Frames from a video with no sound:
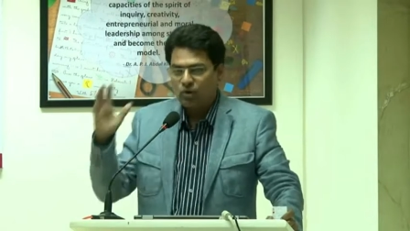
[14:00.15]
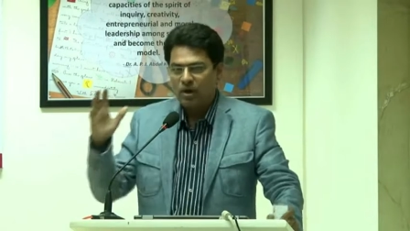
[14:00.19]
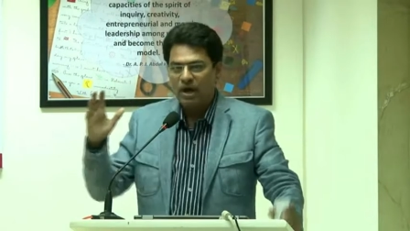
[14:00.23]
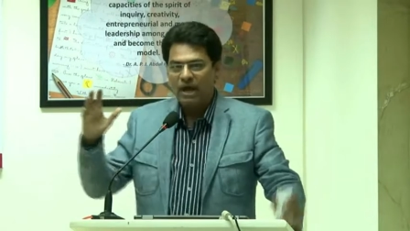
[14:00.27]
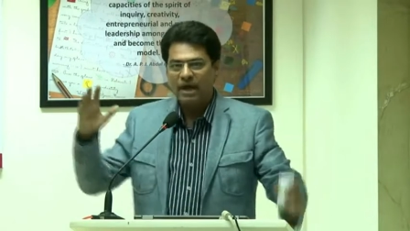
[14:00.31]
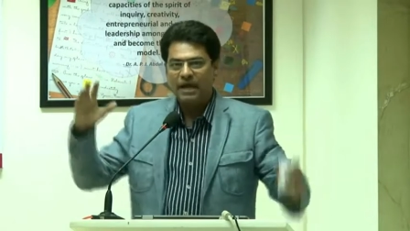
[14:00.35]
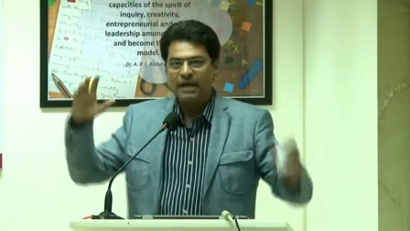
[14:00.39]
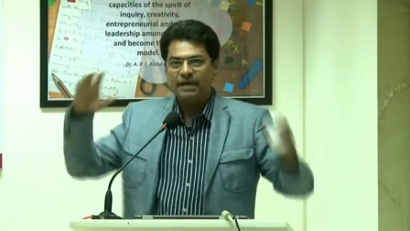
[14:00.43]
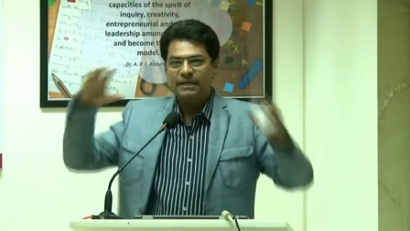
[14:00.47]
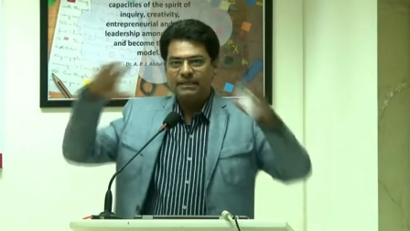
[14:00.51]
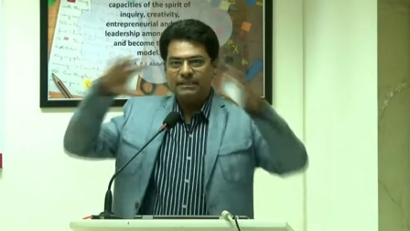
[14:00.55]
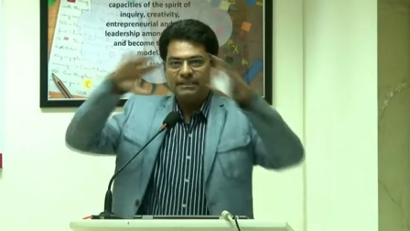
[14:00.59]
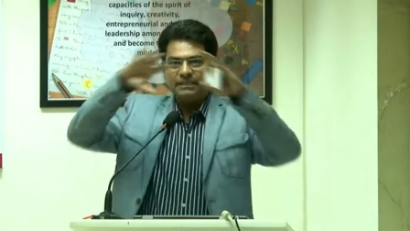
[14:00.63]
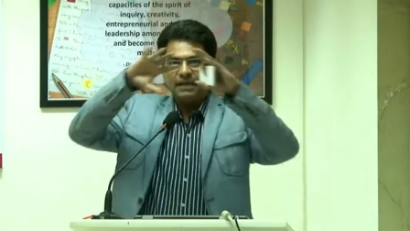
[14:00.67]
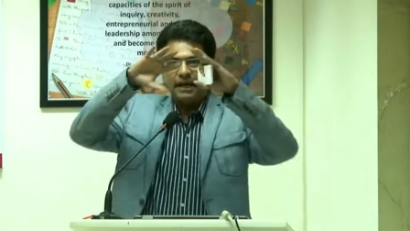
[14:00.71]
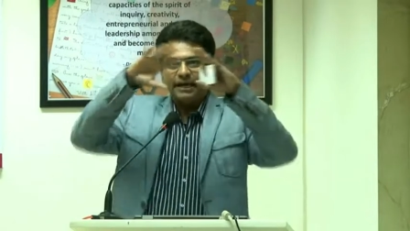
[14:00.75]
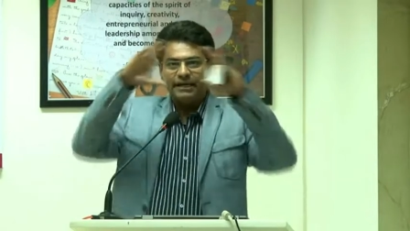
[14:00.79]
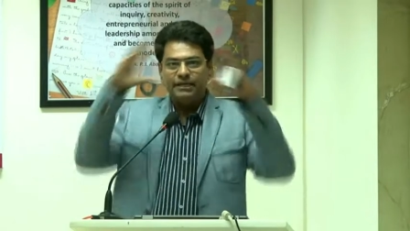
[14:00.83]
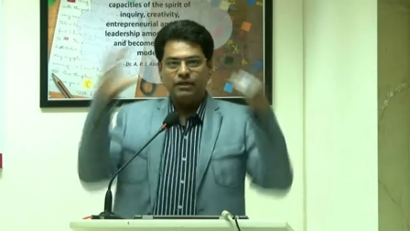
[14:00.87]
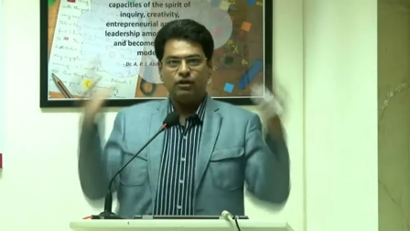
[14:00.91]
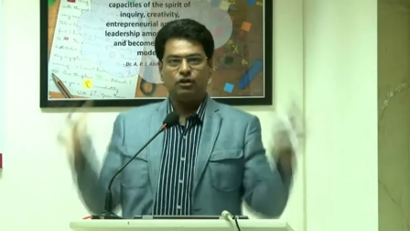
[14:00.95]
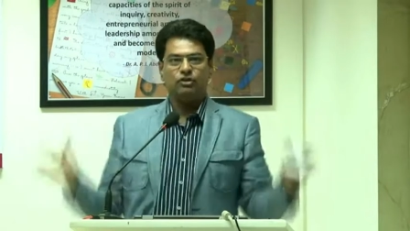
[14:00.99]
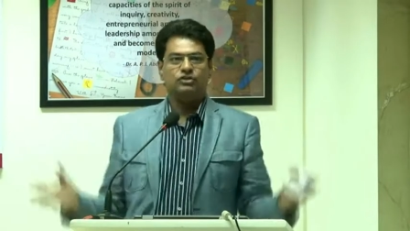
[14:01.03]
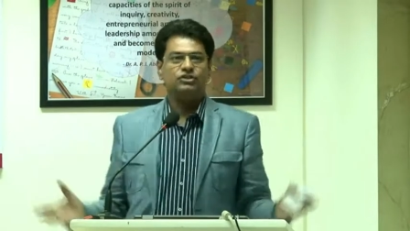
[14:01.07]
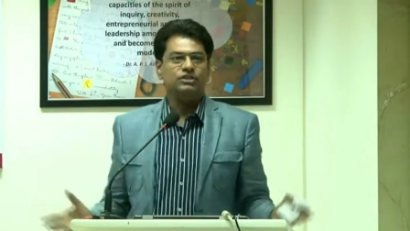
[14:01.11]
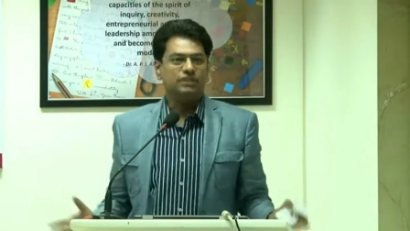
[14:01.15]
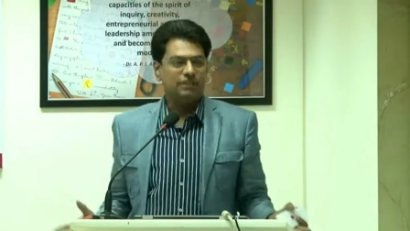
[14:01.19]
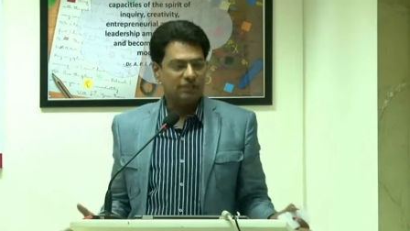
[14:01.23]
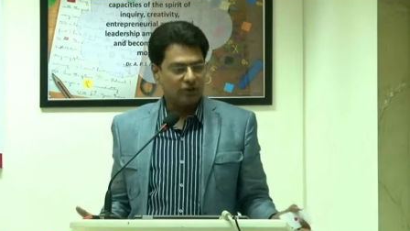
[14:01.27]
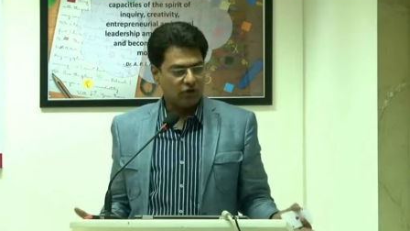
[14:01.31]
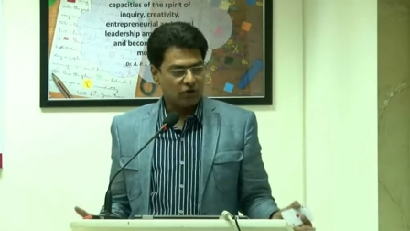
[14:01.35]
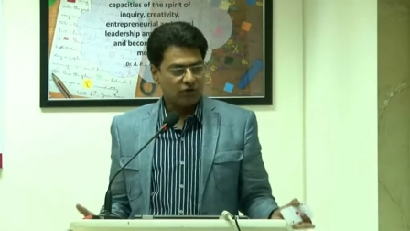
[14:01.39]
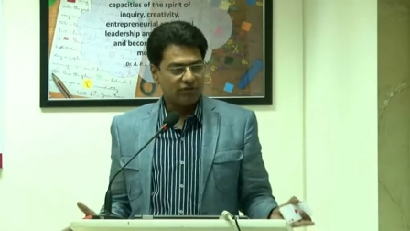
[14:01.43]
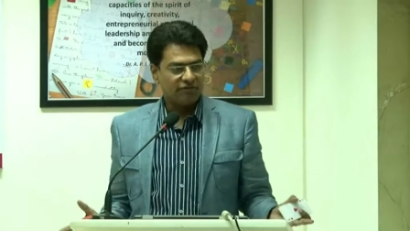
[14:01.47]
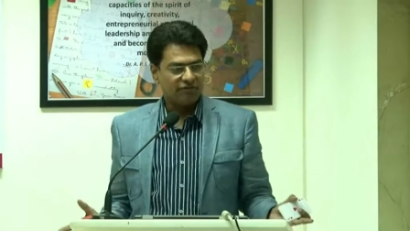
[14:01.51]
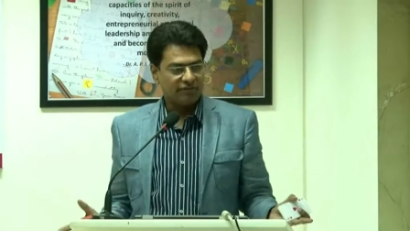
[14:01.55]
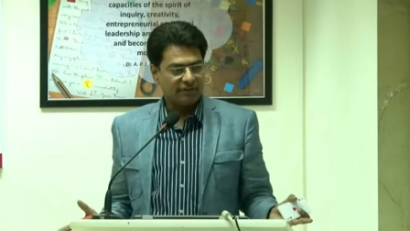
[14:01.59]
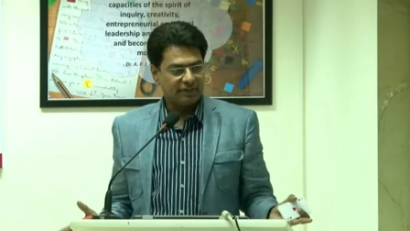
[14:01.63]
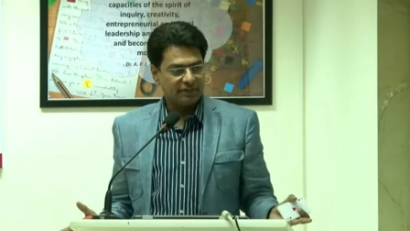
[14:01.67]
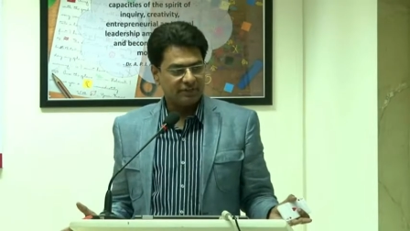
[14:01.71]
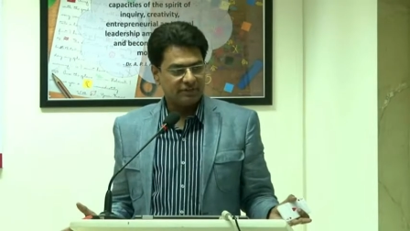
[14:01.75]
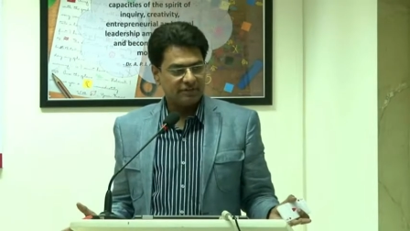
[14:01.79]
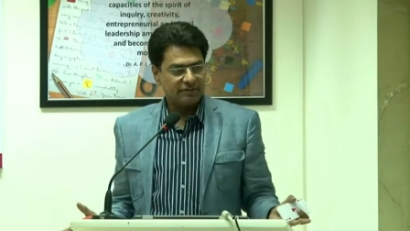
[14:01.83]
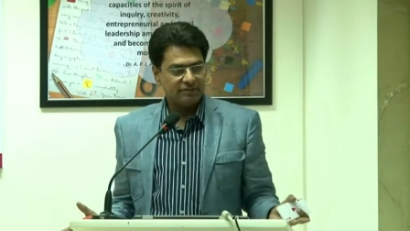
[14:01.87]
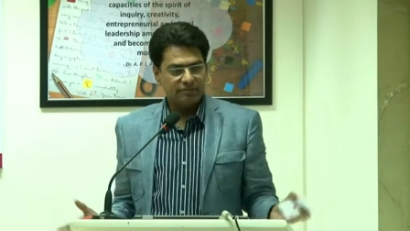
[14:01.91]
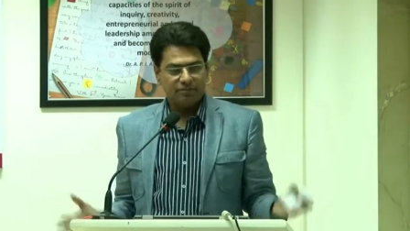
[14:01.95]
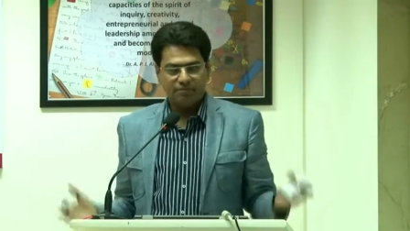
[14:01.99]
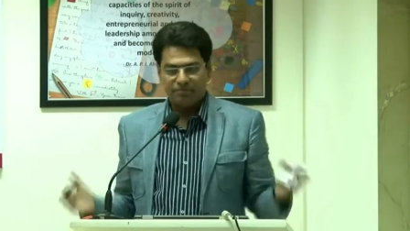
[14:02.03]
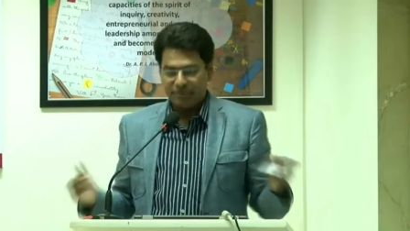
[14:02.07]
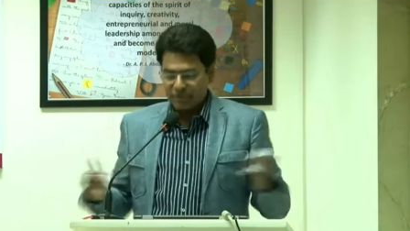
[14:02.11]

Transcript: had the ideological conflict